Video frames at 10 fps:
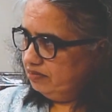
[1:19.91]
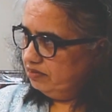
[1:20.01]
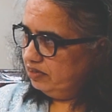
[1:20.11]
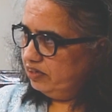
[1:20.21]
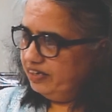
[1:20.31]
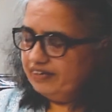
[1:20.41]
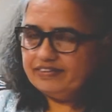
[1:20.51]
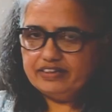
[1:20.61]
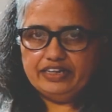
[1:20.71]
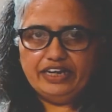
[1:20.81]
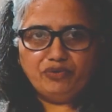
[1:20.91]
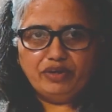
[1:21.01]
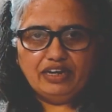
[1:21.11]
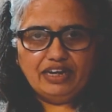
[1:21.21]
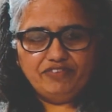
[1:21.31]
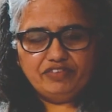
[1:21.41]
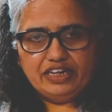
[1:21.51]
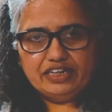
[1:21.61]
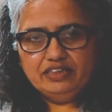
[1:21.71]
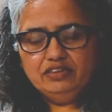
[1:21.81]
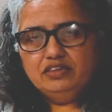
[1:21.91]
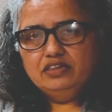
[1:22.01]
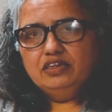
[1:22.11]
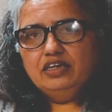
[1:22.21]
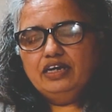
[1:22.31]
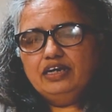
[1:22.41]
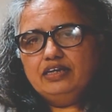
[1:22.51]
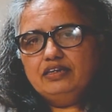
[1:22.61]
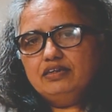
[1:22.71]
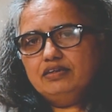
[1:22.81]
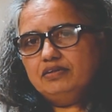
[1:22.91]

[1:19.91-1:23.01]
the realistic day-to-day life data, and